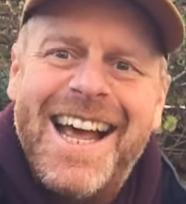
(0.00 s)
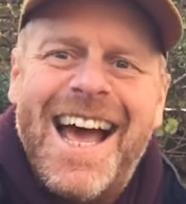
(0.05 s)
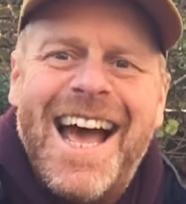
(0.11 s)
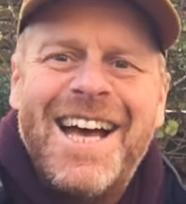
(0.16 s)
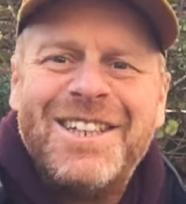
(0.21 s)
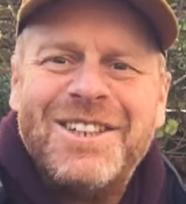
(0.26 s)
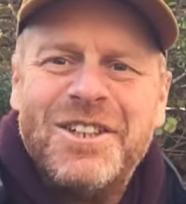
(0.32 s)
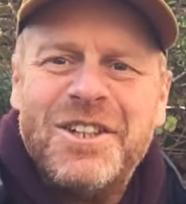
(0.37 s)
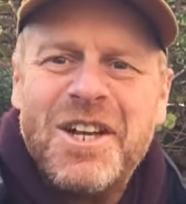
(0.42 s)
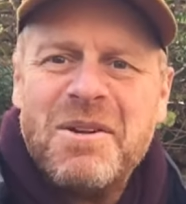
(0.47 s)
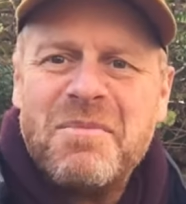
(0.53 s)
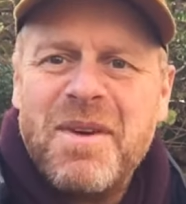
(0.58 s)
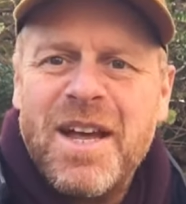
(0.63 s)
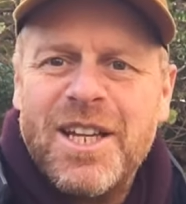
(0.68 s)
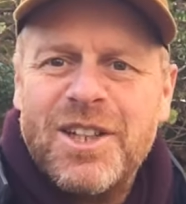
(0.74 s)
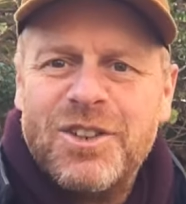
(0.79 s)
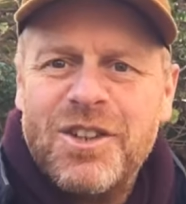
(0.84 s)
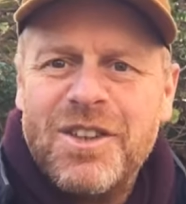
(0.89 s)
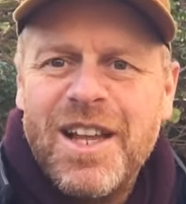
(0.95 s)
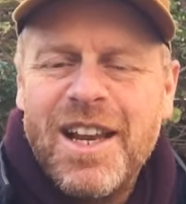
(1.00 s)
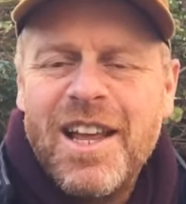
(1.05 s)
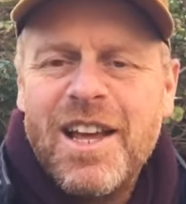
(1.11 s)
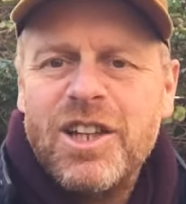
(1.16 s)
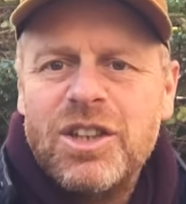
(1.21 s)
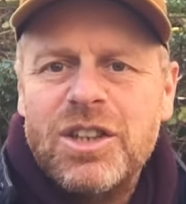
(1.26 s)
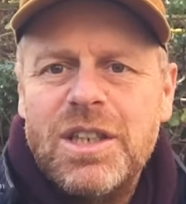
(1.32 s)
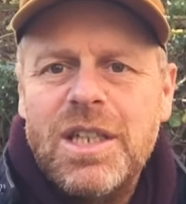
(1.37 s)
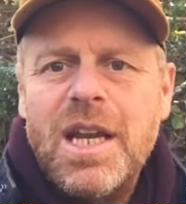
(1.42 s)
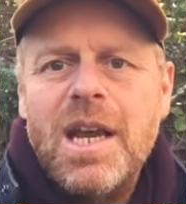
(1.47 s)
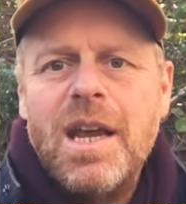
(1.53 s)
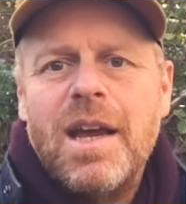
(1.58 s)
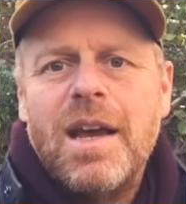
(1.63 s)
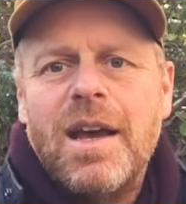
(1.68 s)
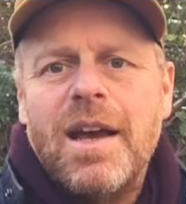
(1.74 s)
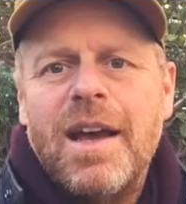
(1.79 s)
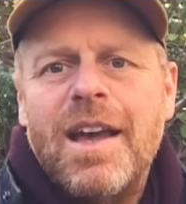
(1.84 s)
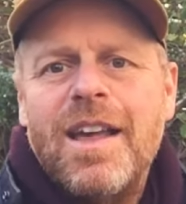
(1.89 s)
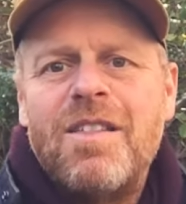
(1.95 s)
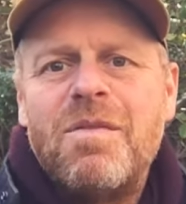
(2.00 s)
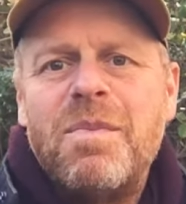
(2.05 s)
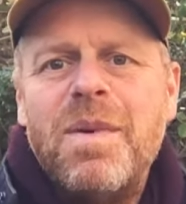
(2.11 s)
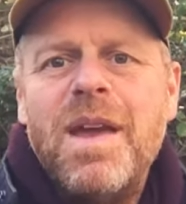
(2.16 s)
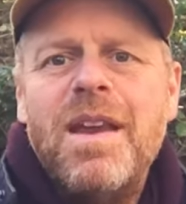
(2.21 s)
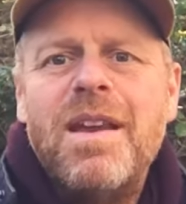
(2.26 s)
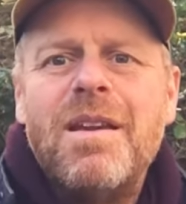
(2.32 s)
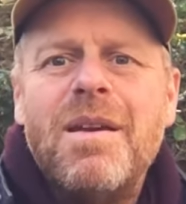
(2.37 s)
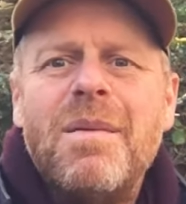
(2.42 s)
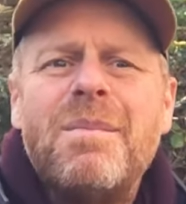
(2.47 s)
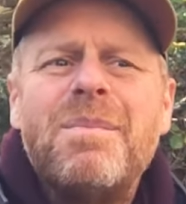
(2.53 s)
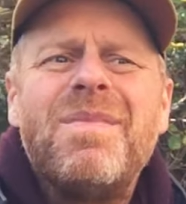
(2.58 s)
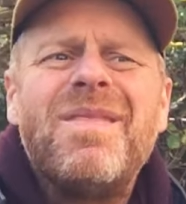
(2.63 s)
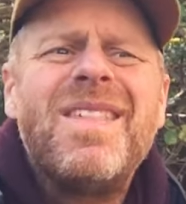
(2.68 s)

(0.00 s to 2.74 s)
as you can imagine, the last year has been